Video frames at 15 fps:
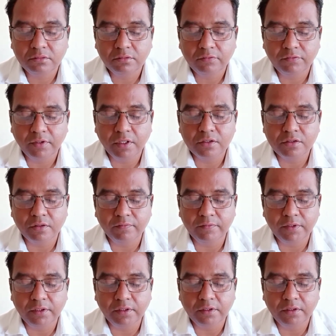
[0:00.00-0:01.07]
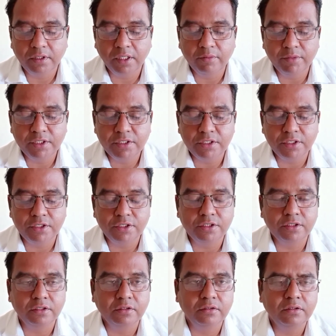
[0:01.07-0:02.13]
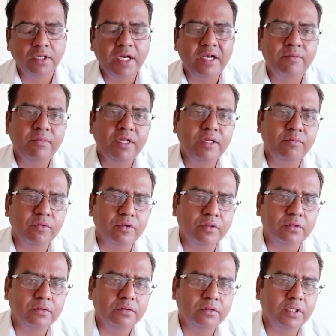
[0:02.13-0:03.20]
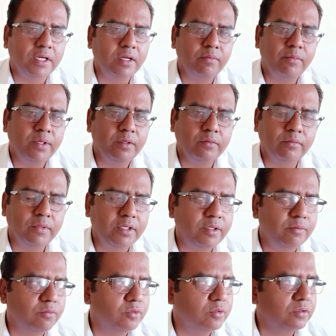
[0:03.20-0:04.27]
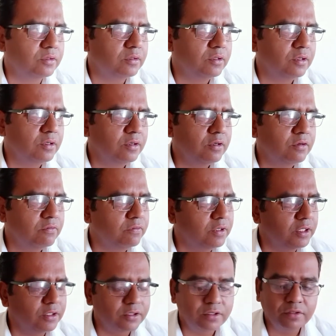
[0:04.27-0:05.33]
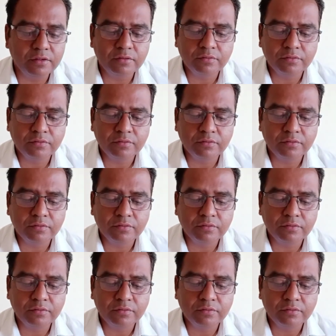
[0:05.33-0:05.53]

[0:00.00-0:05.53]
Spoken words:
philosophy, administration, and many more. There are many more fields.